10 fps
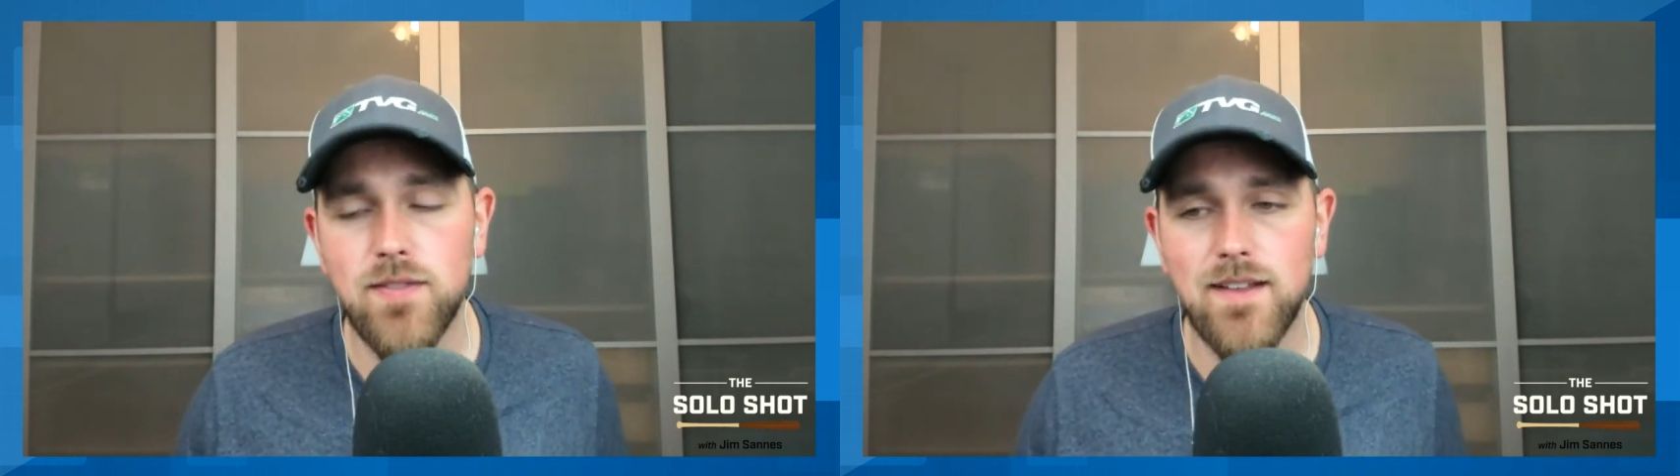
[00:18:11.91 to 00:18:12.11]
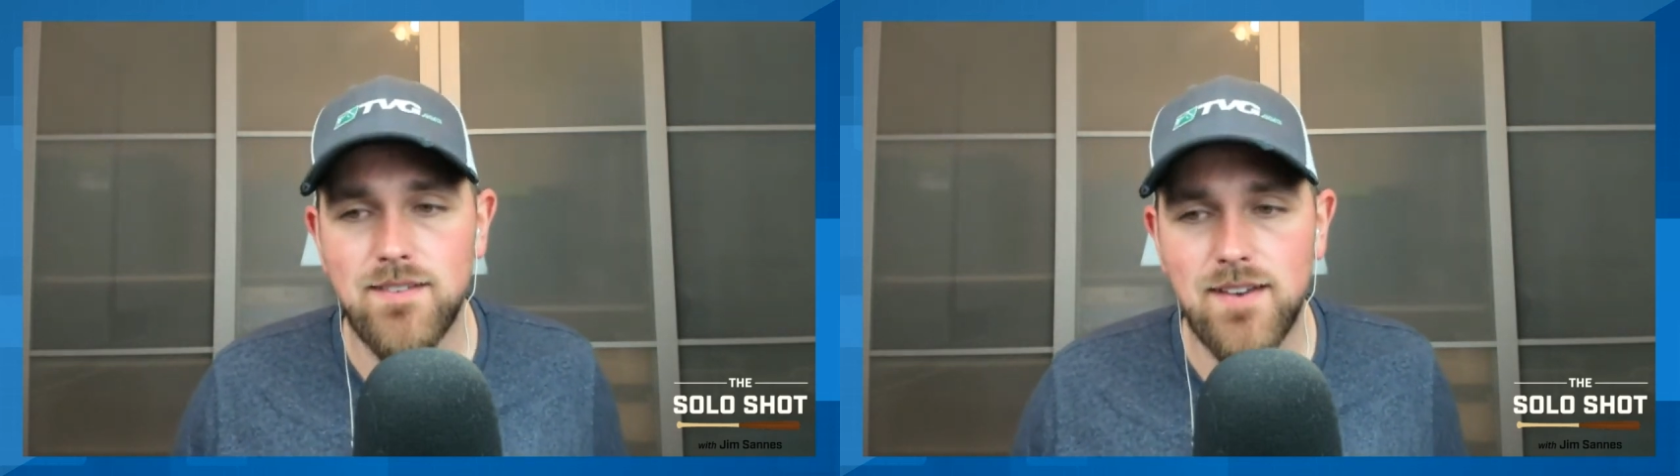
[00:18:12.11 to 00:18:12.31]

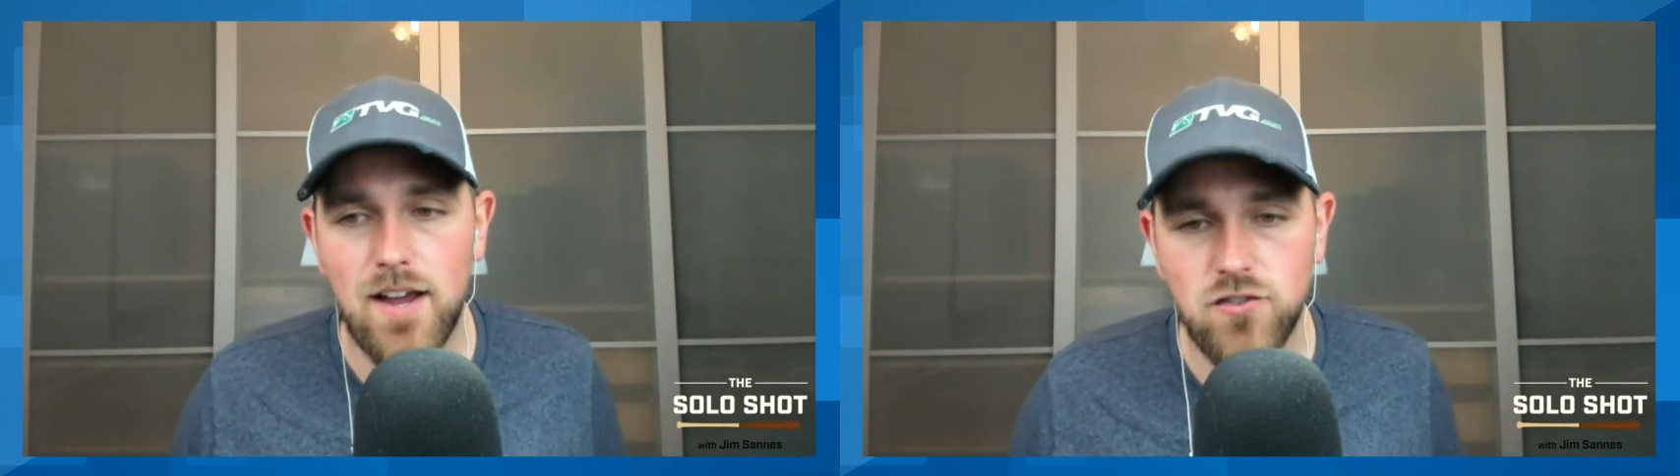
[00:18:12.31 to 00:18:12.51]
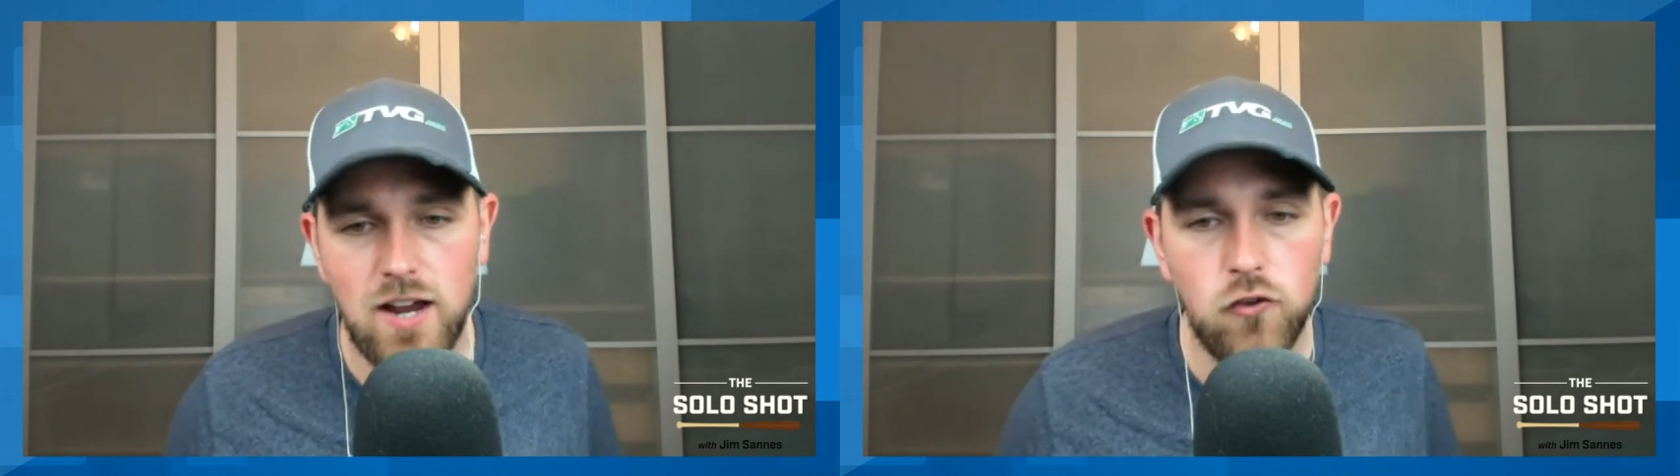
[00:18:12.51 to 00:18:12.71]
things did
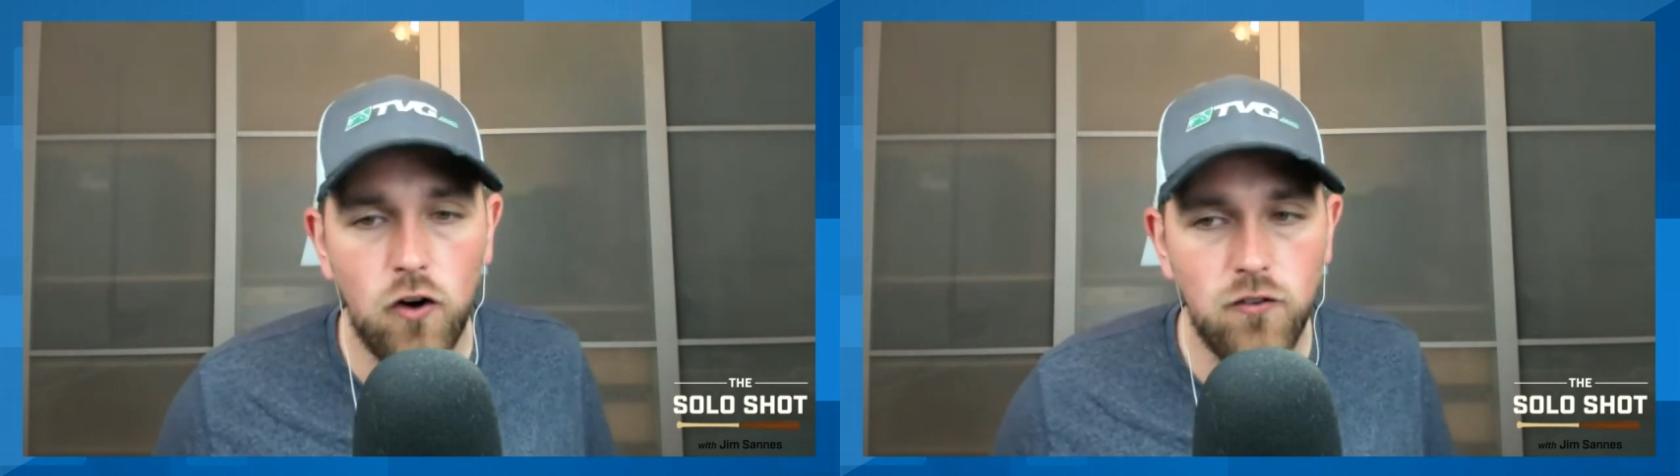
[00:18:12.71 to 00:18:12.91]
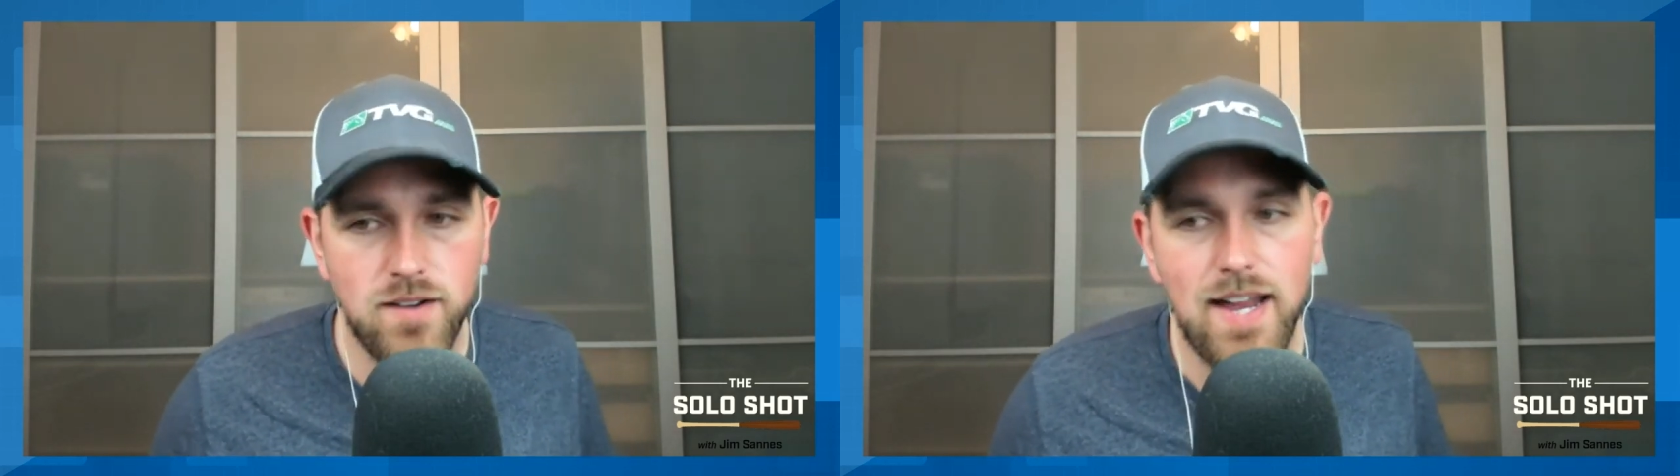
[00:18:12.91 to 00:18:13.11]
not change
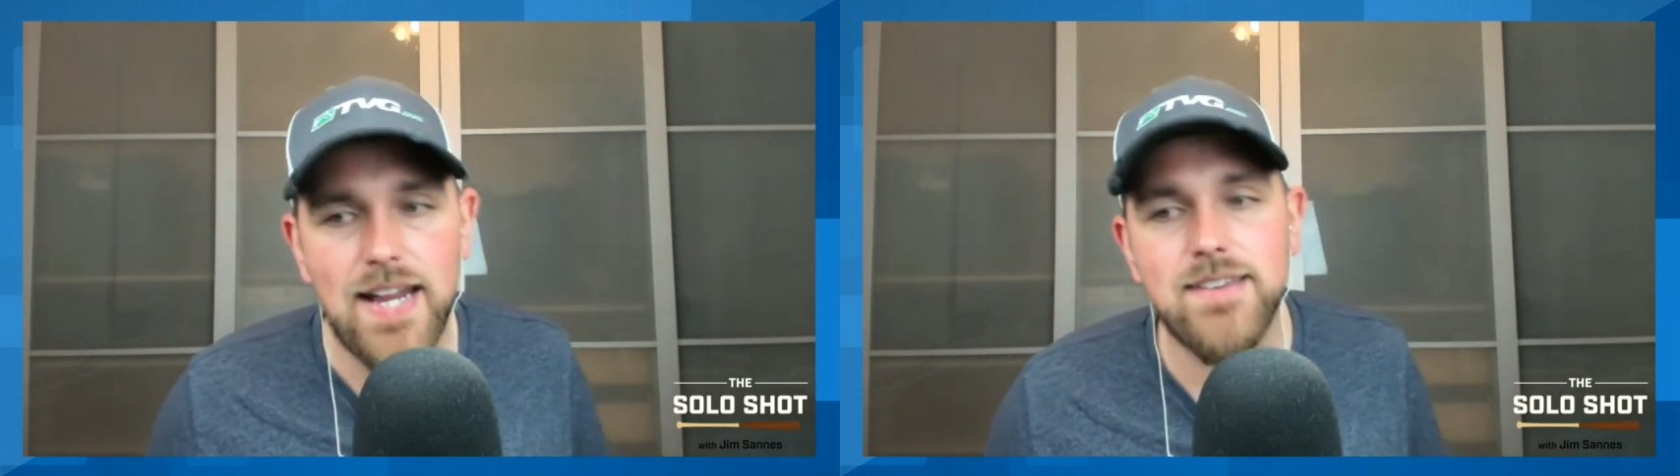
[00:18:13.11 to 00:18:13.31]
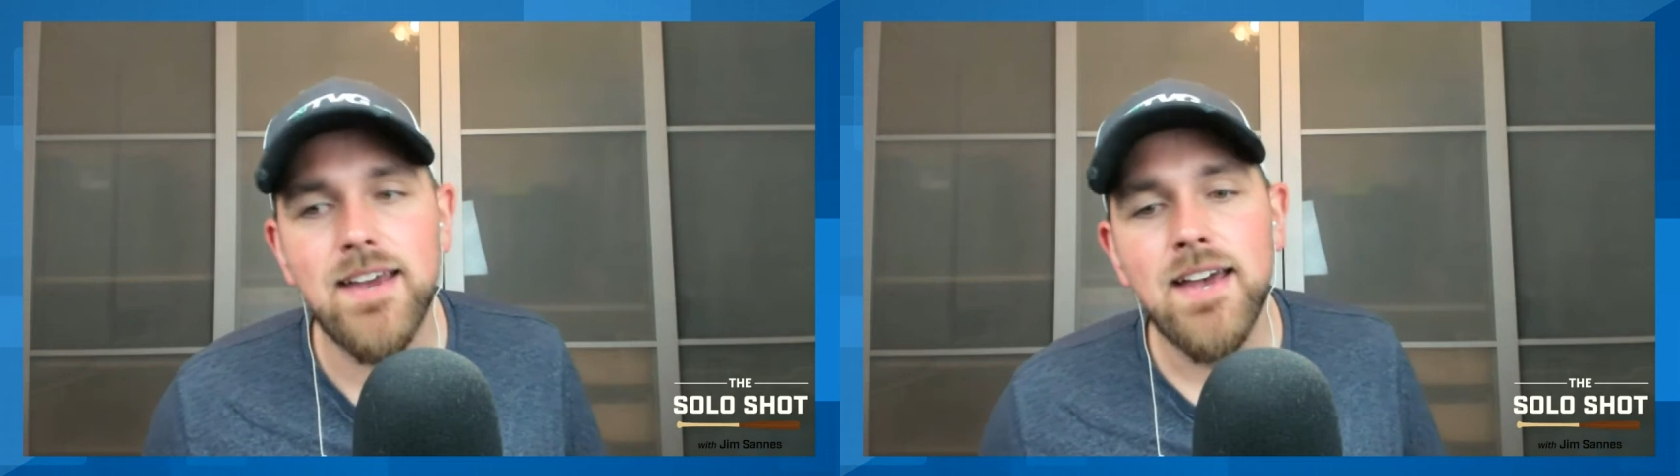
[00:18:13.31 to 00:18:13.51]
overnight,